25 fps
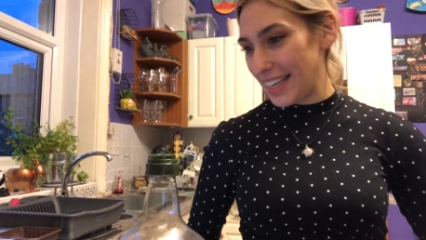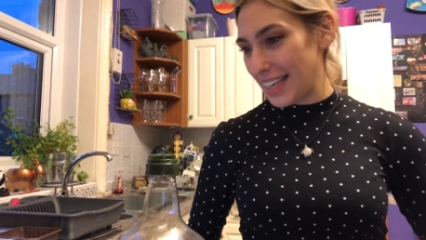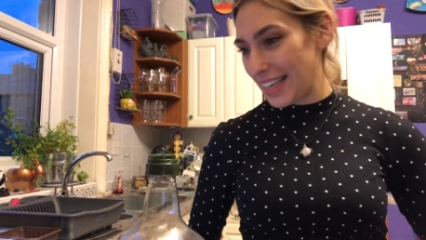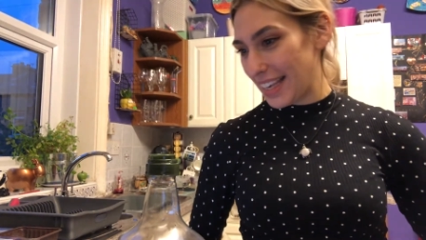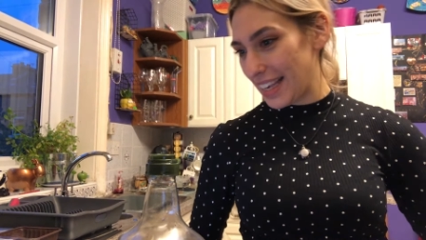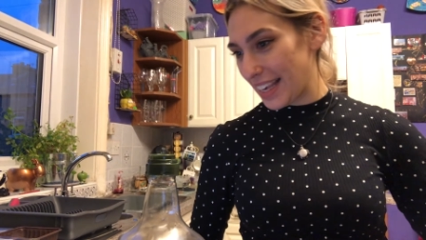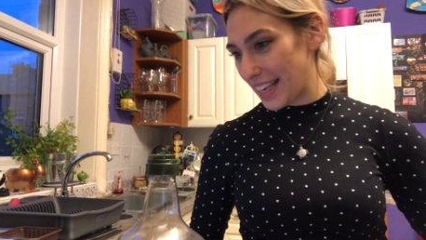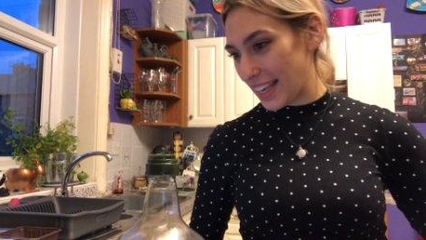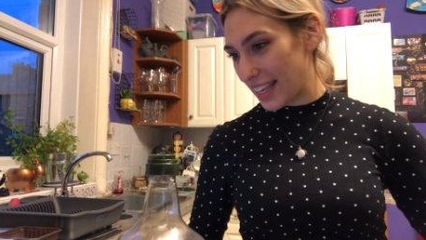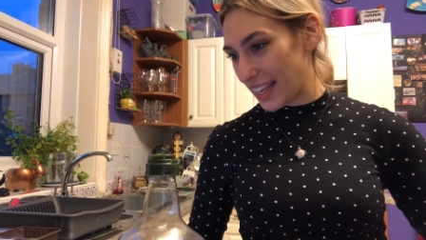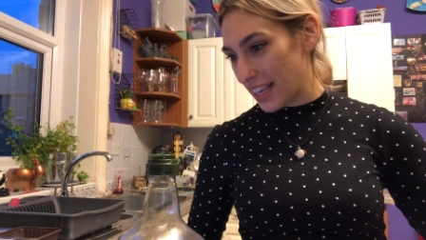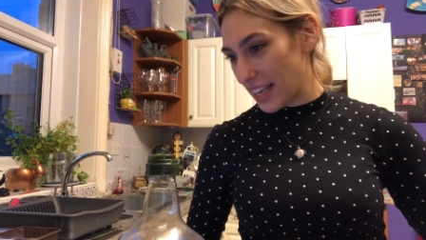
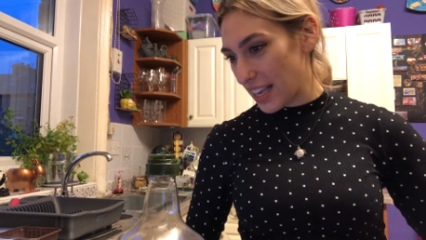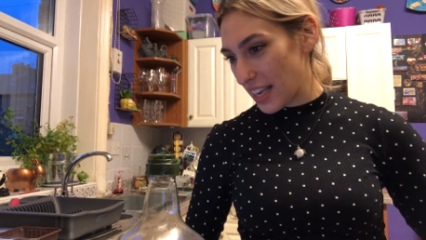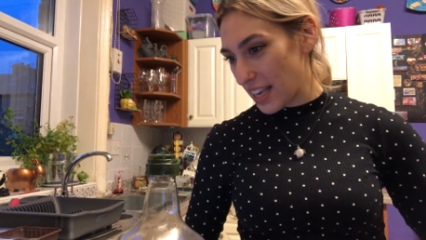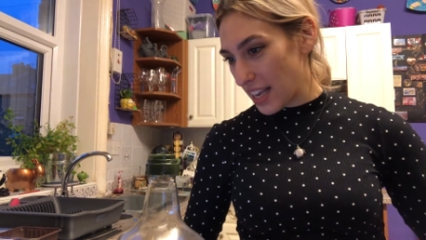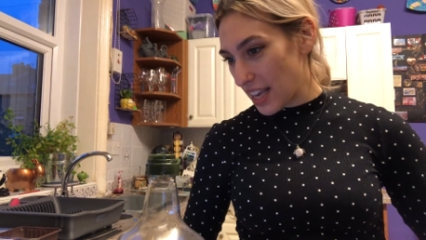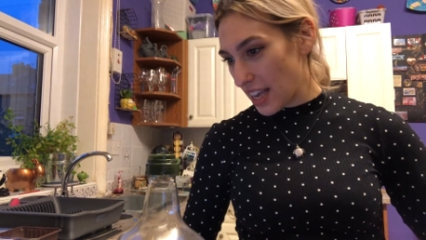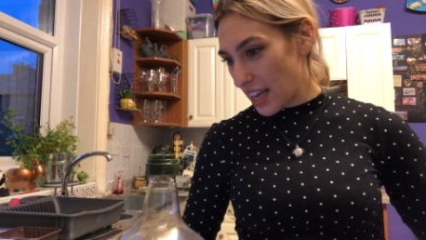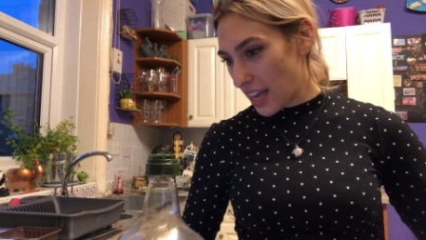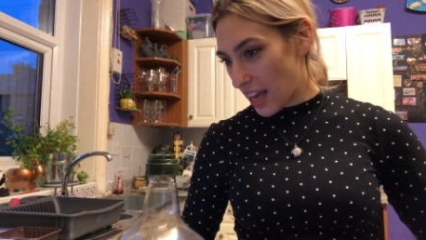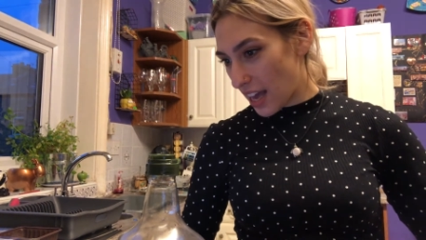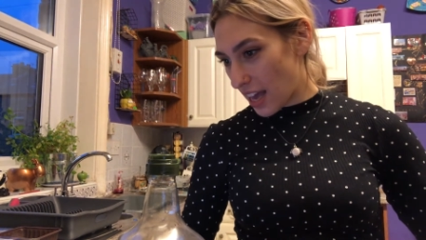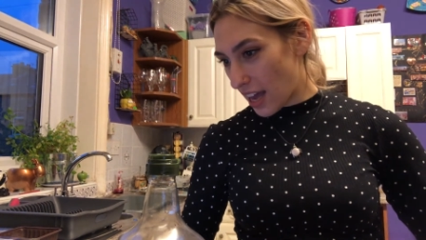
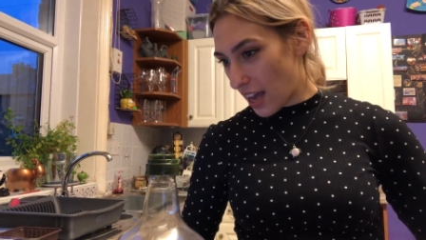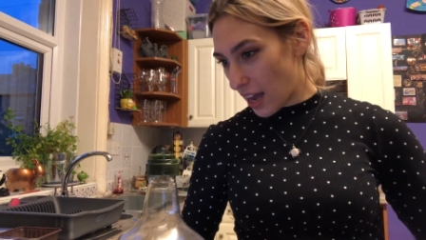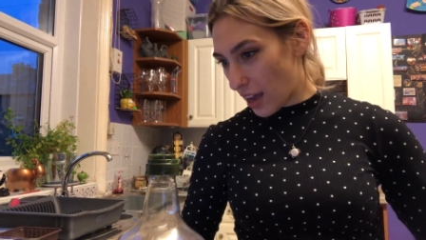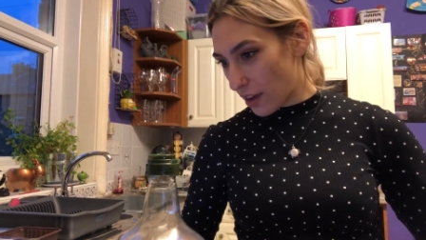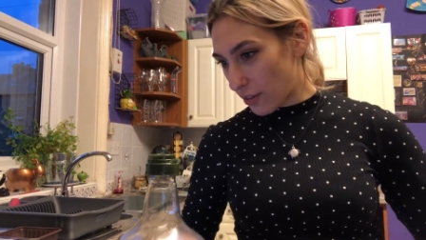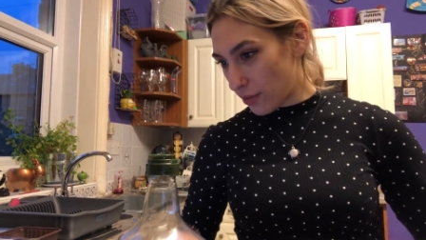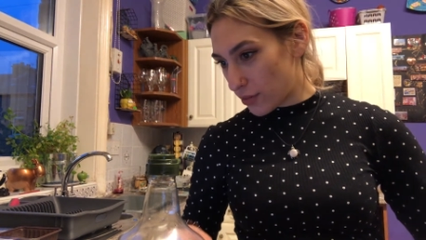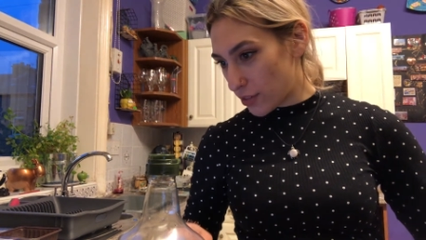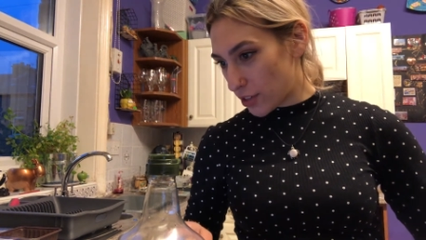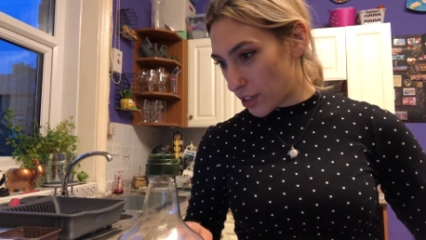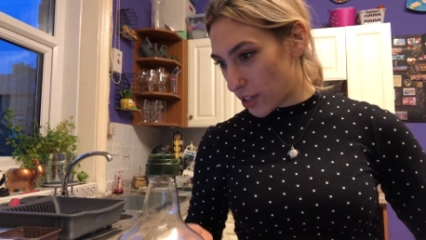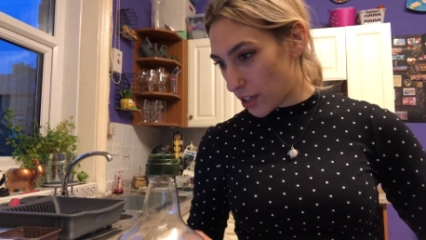I
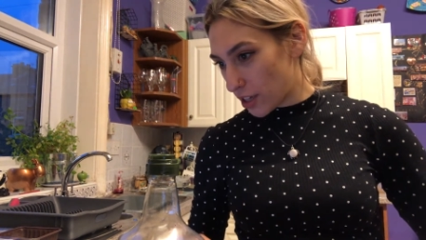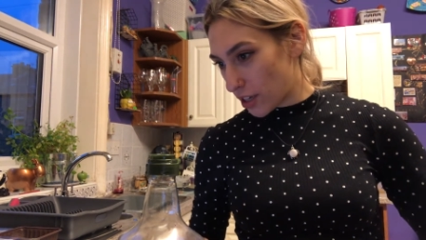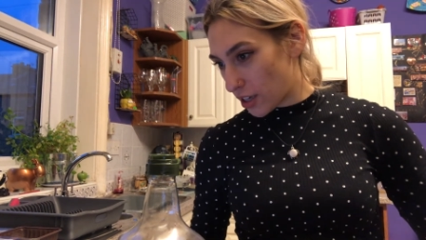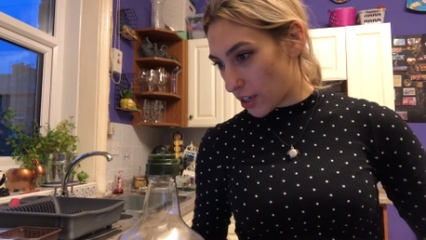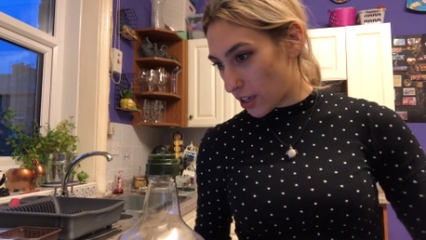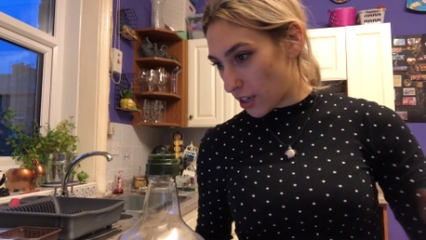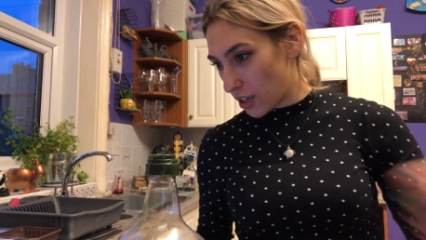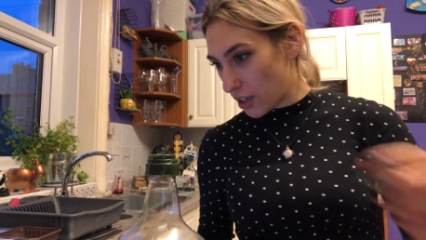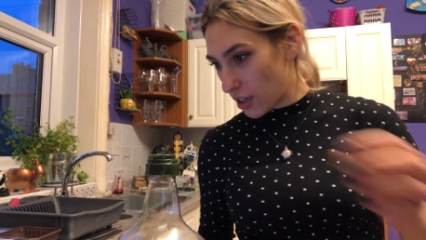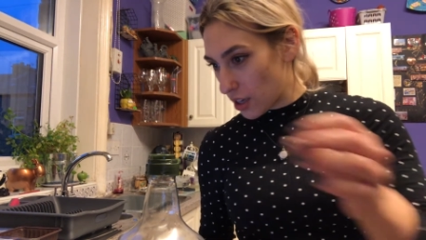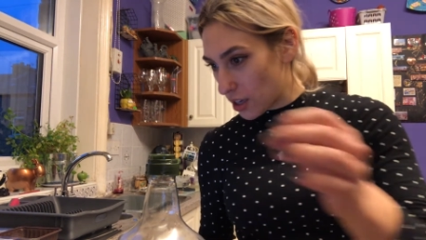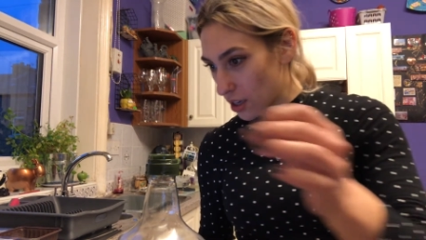have
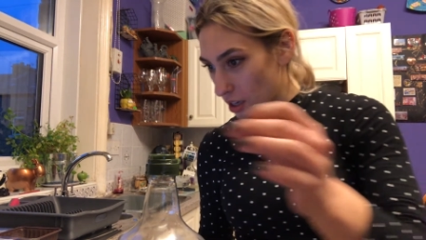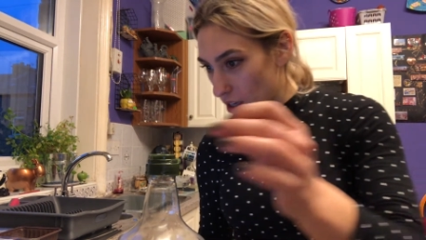to